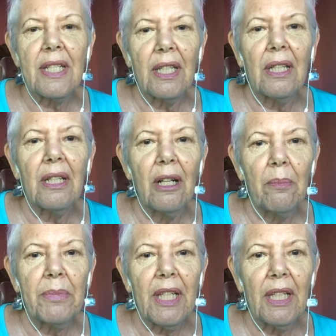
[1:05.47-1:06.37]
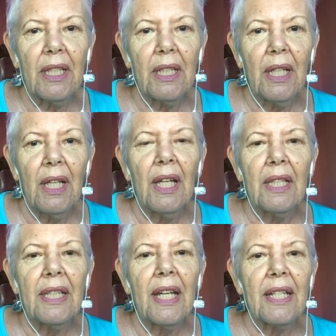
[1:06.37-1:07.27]
Update,
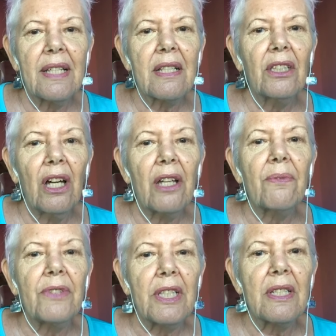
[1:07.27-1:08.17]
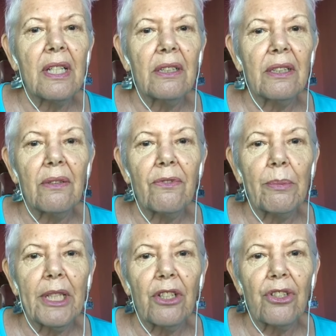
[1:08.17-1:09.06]
and that has a lot of detailed
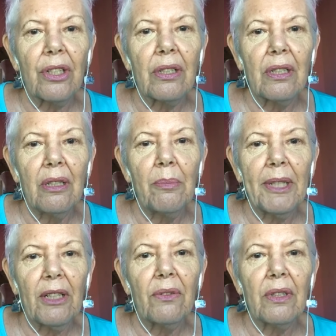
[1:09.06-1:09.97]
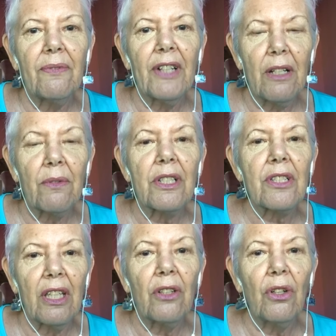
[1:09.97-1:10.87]
information about the virus
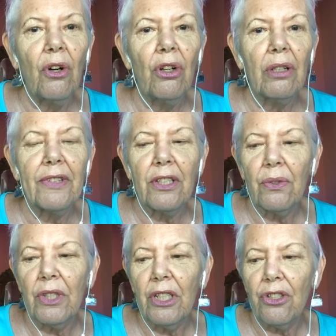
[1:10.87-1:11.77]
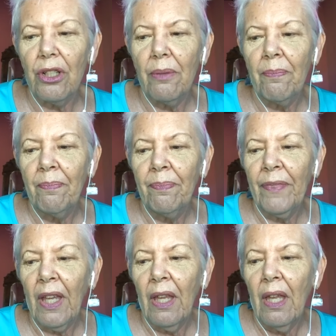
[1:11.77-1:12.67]
in all of Indonesia
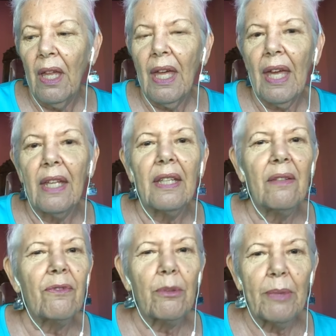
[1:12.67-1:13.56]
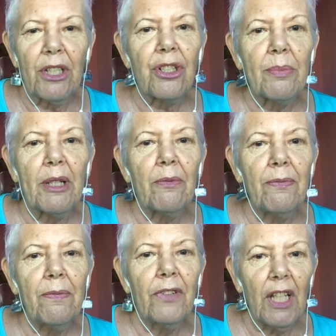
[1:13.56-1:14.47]
and information about
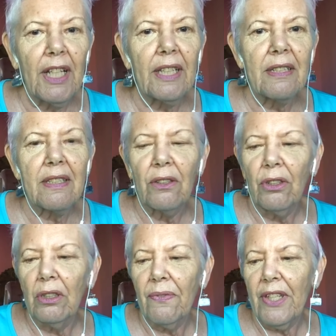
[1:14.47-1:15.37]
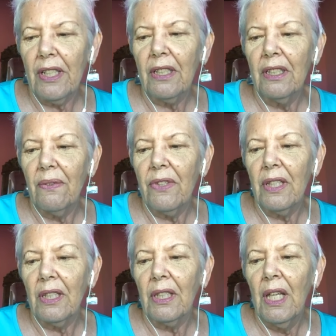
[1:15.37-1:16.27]
flights and all of that kind of
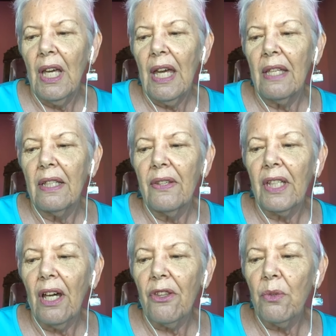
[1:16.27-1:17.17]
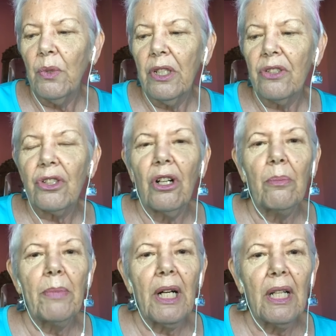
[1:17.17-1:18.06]
thing. And then the other one is
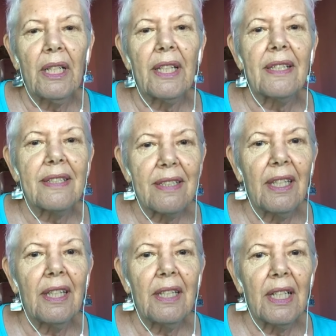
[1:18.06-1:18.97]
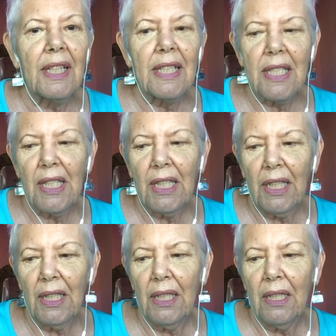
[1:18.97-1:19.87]
called Bali
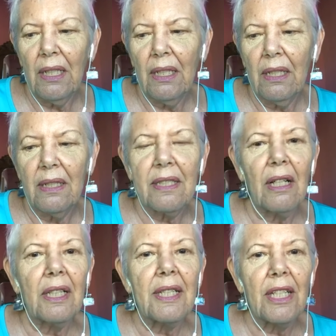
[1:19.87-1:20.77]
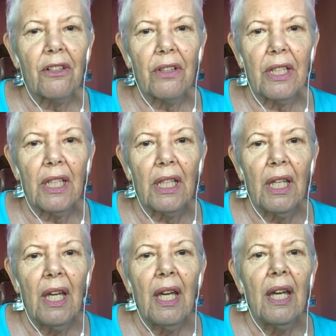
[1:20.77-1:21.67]
C19 Solidarity,
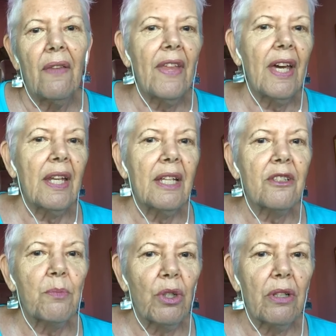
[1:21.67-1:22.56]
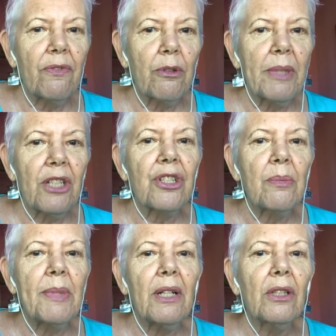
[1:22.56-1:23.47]
and that has more information
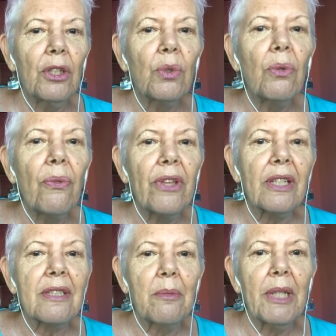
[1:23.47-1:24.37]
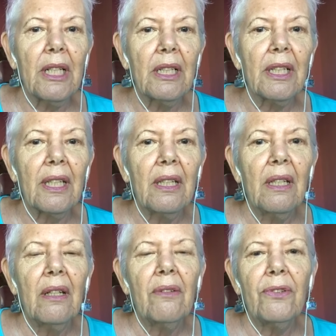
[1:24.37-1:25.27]
about local things in Bali,
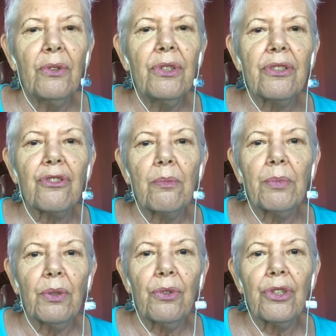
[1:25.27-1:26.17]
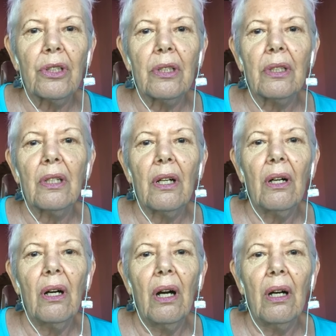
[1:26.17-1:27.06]
food distribution,
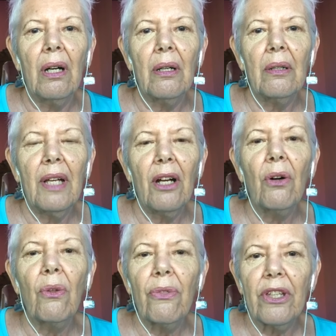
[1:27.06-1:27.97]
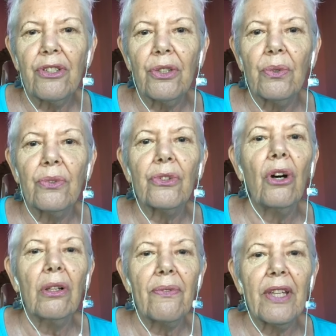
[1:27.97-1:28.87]
health issues,
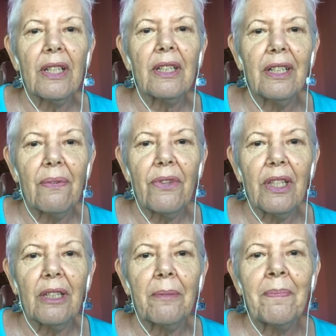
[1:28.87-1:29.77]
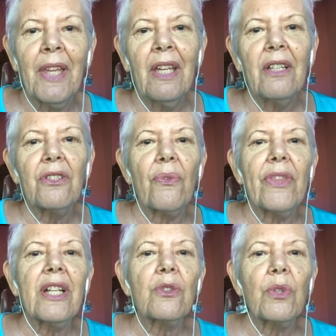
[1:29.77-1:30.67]
all of that kind of thing. So
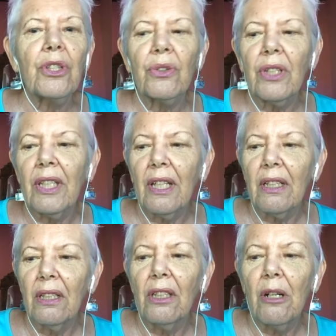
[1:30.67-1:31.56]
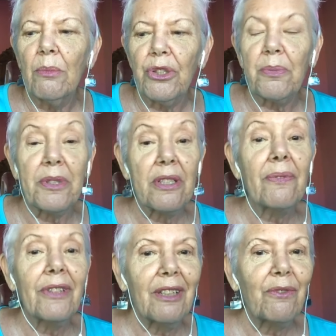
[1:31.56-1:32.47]
that's where you can get a lot more
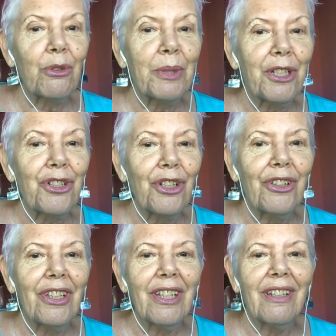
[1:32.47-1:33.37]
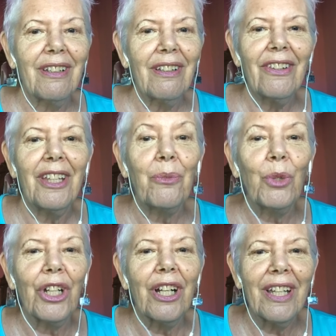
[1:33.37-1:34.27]
specific information than
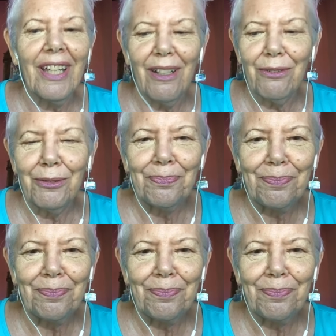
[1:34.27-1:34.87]
what I have.